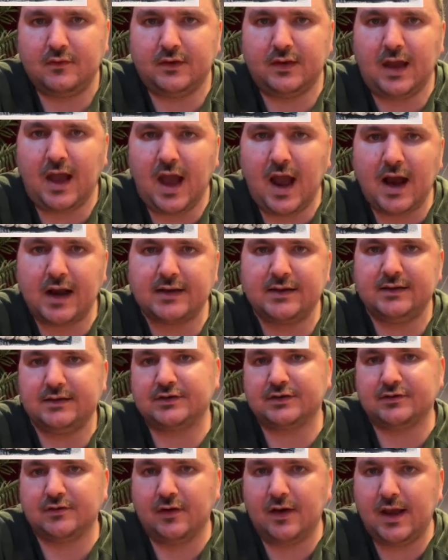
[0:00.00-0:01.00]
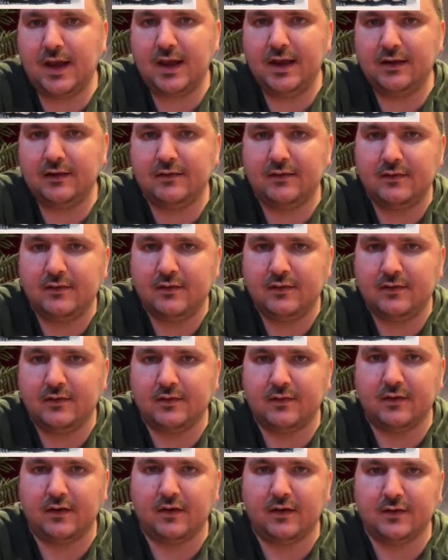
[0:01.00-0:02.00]
acting is great.
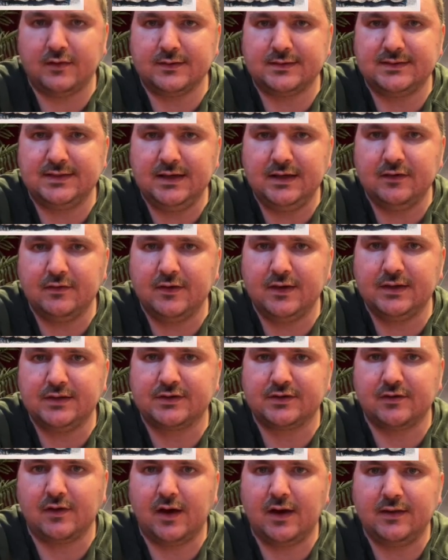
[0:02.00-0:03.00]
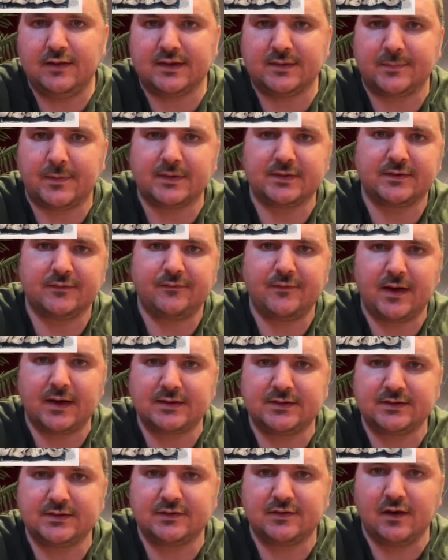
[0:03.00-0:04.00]
The scenery is great. The special
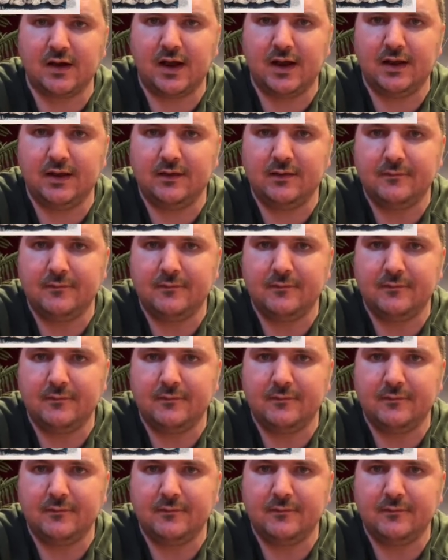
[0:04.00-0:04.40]
effects is great.